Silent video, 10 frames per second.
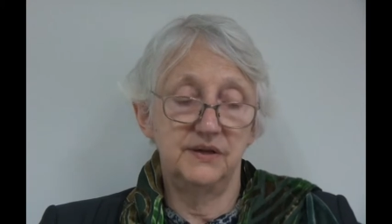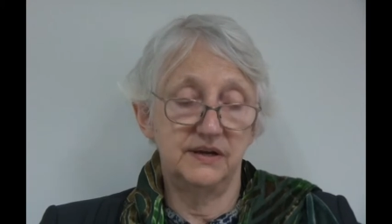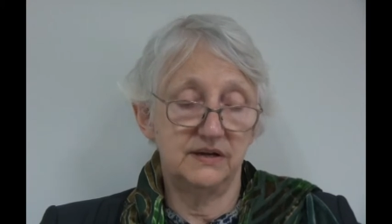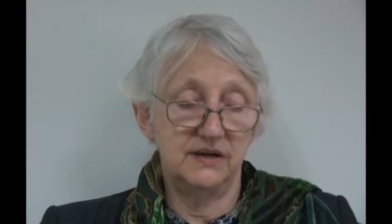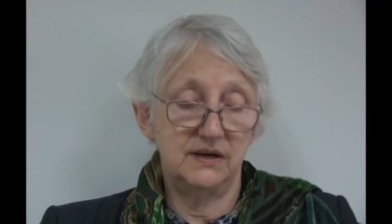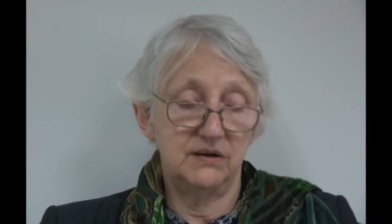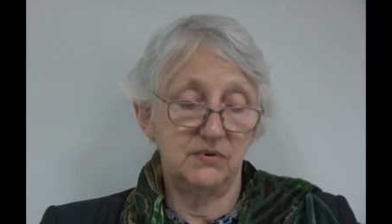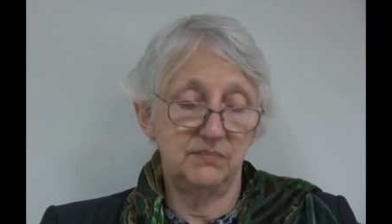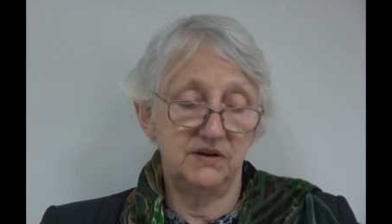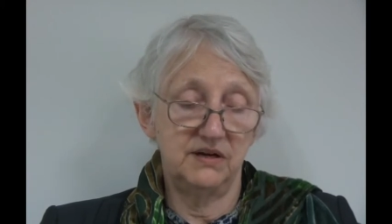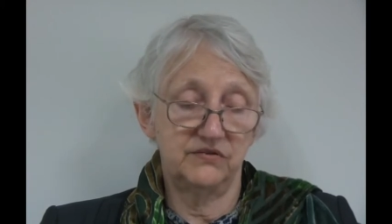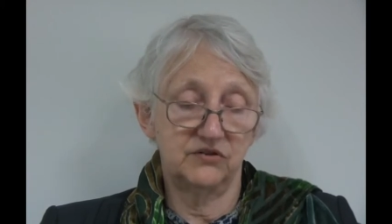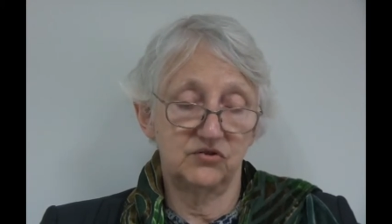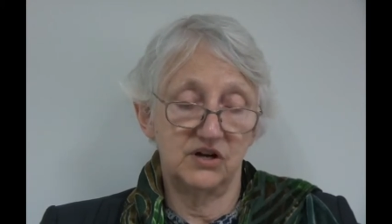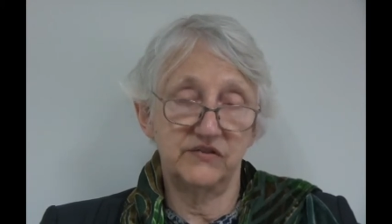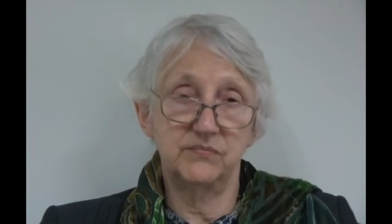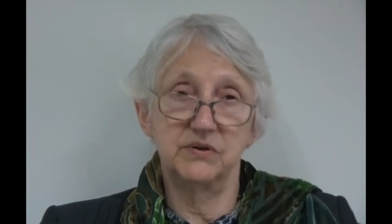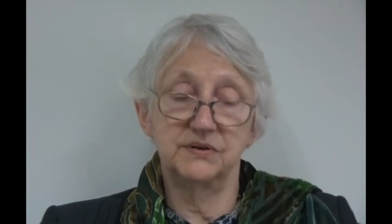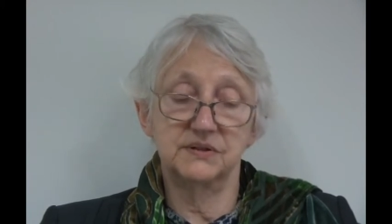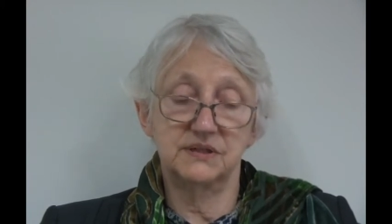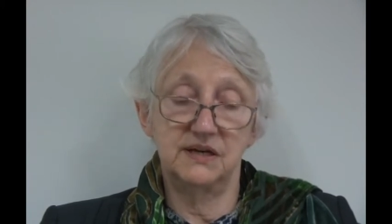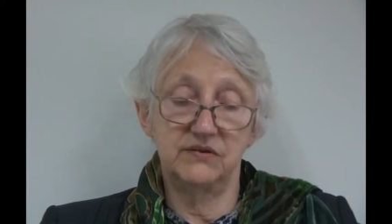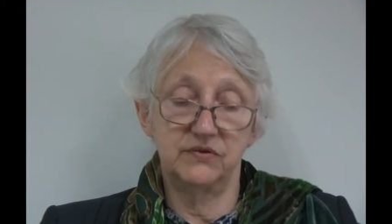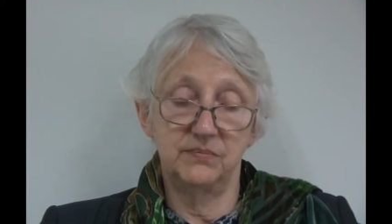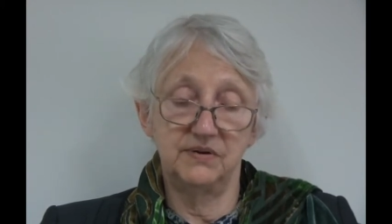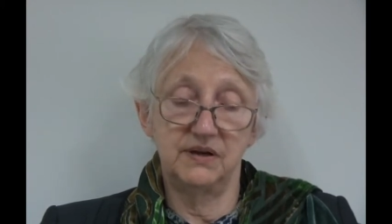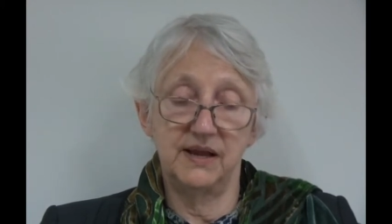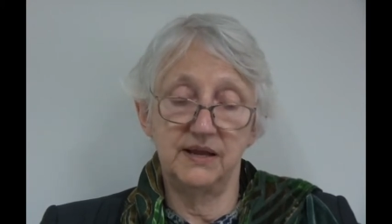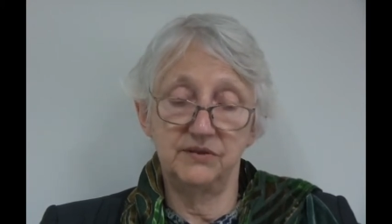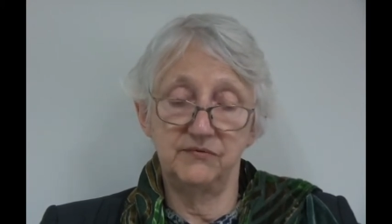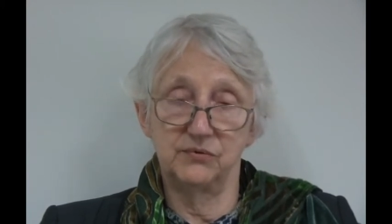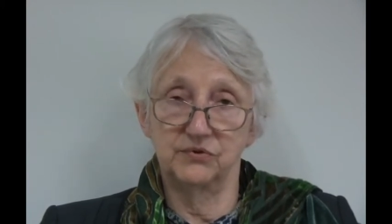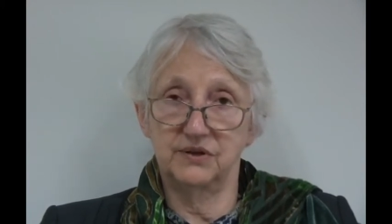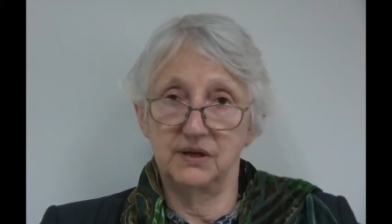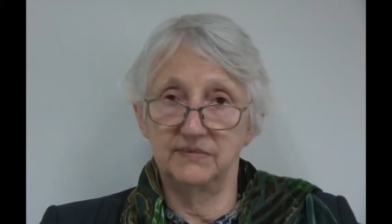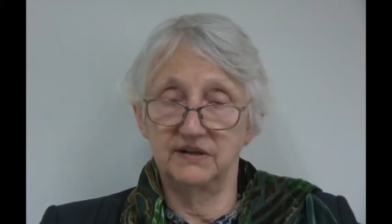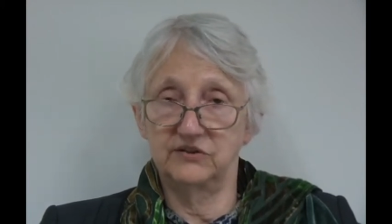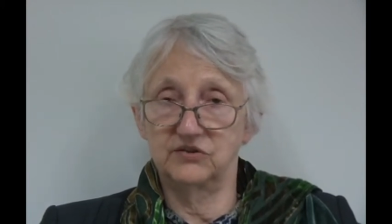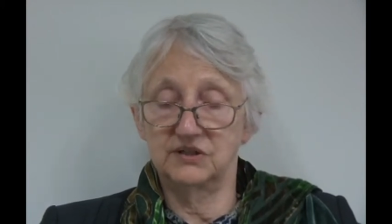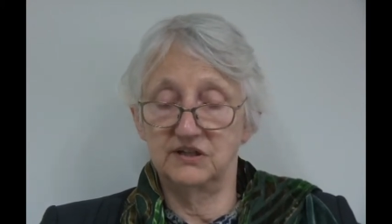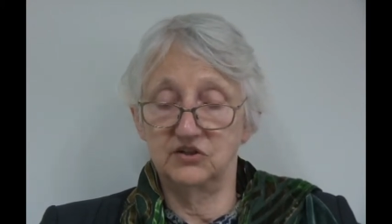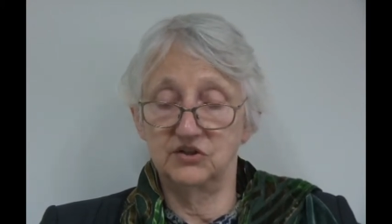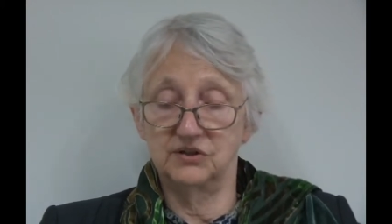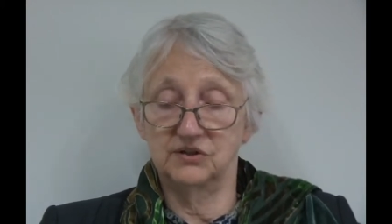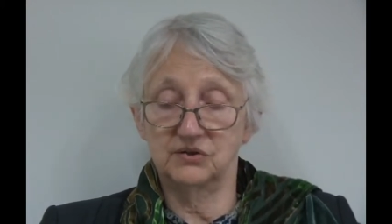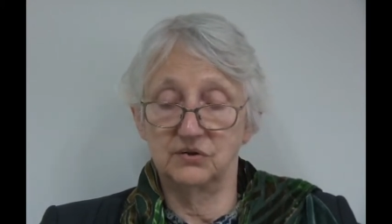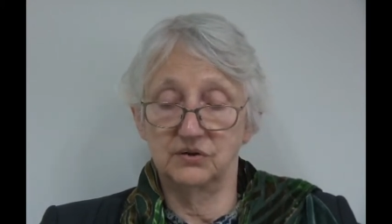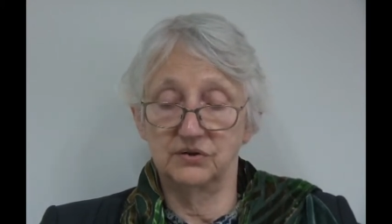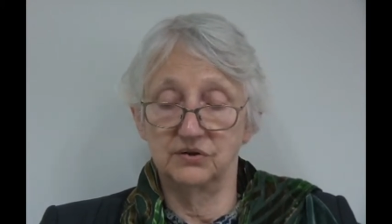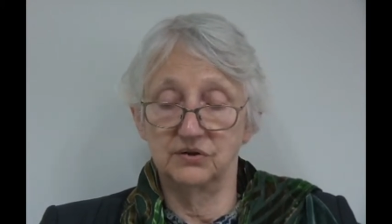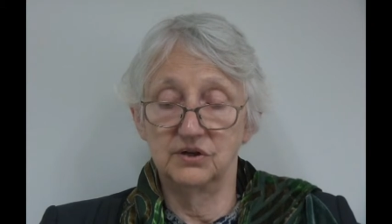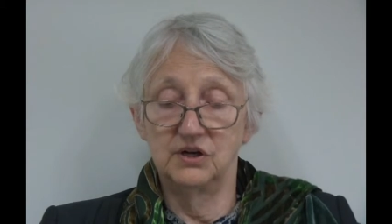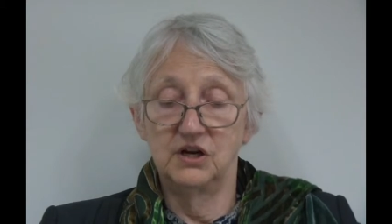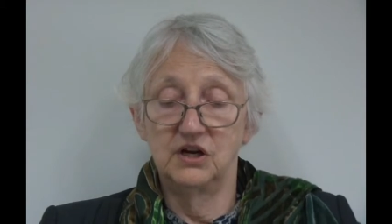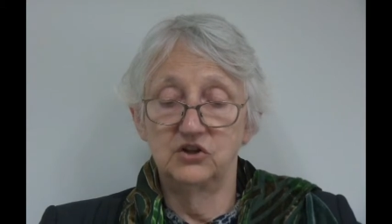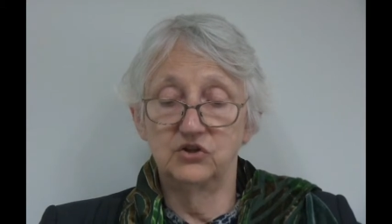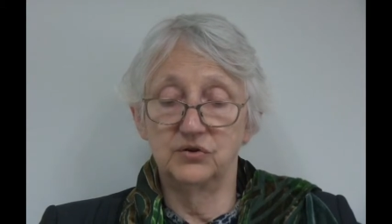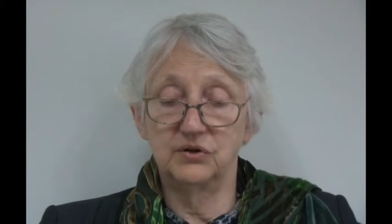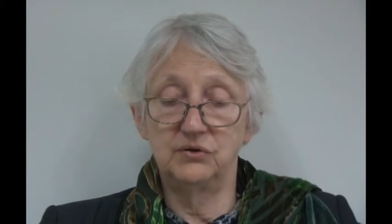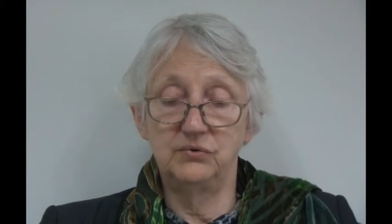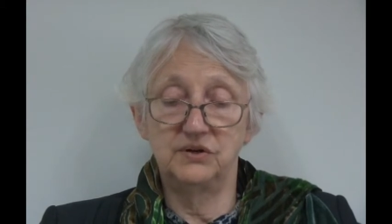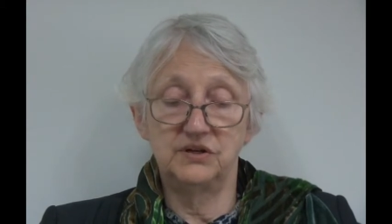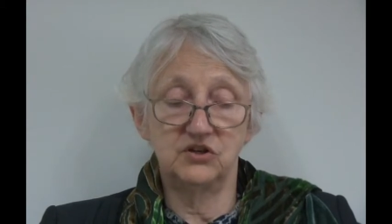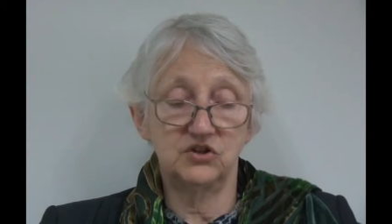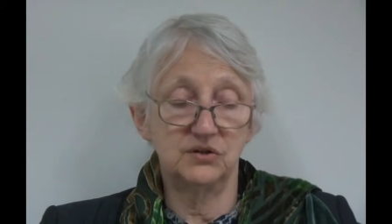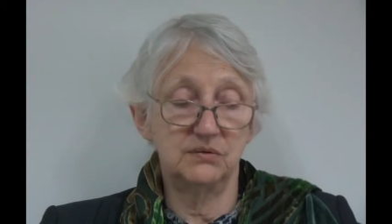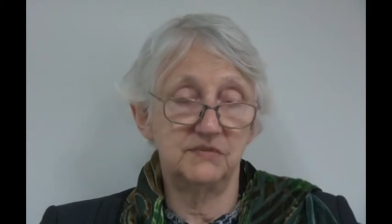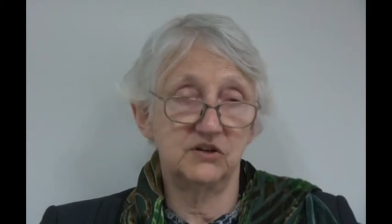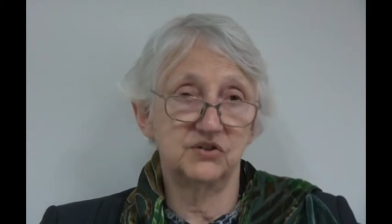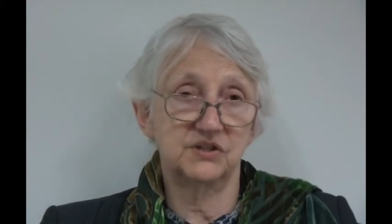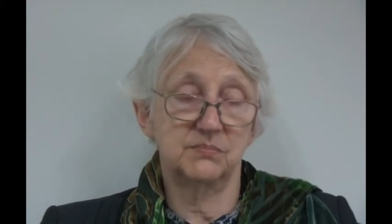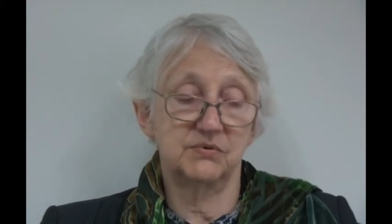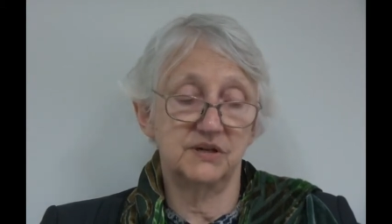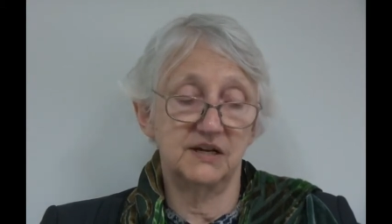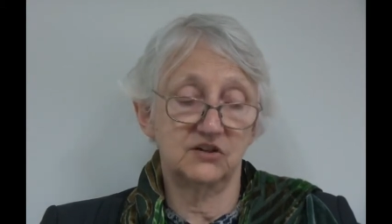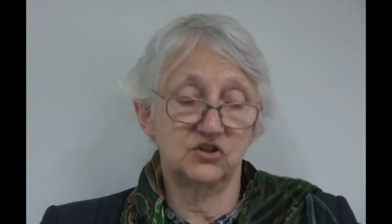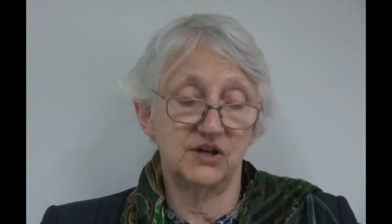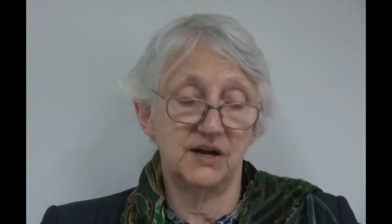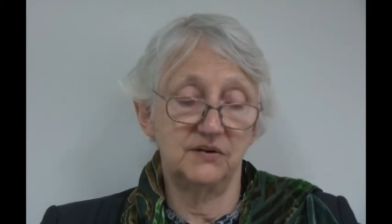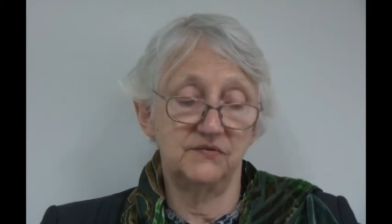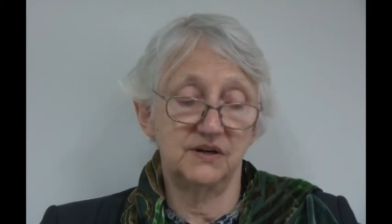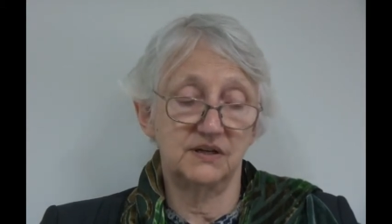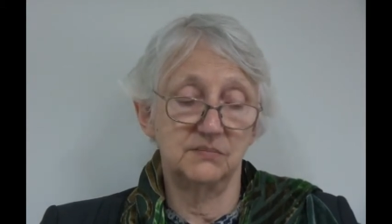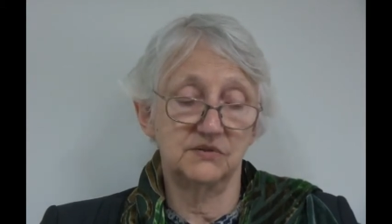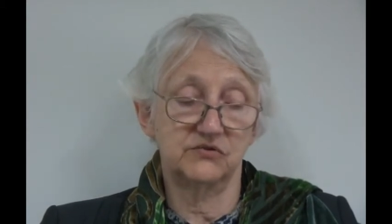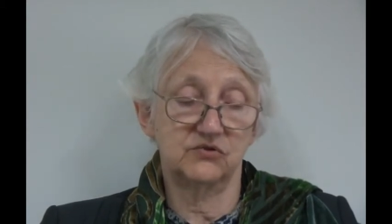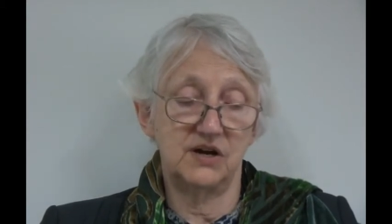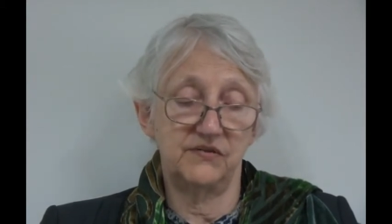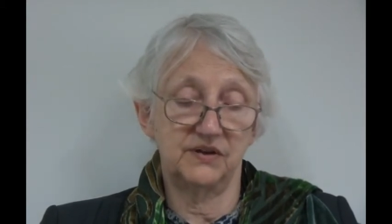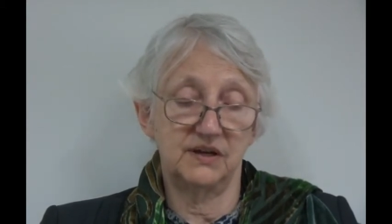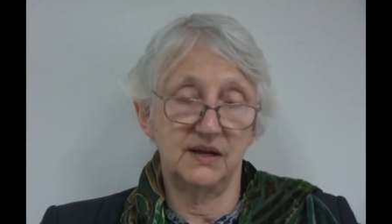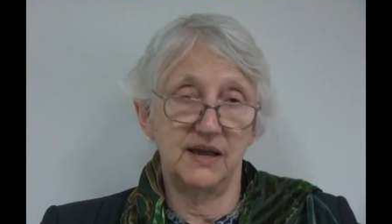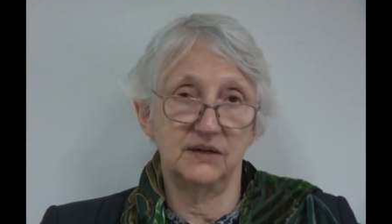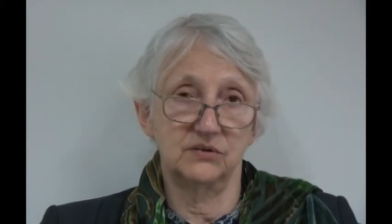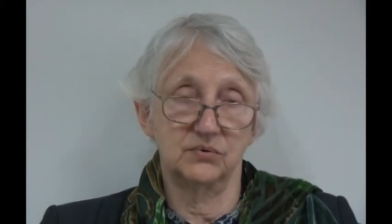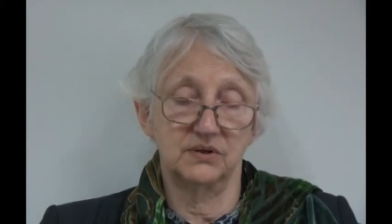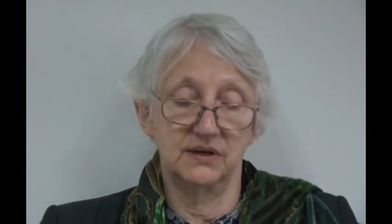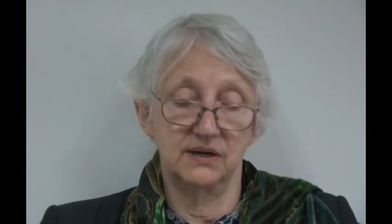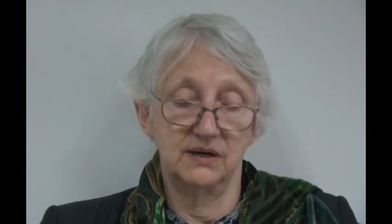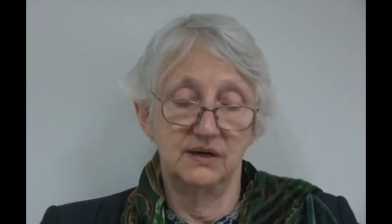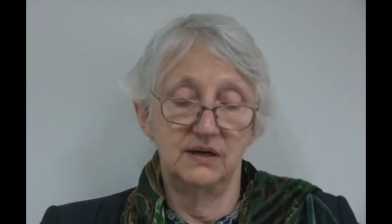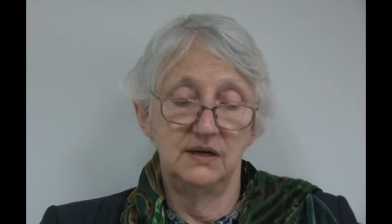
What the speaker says: Thirdly, we believe the Draft Modern Slavery Bill and the forthcoming legislation in Scotland should include additional measures to protect child victims of trafficking adequately.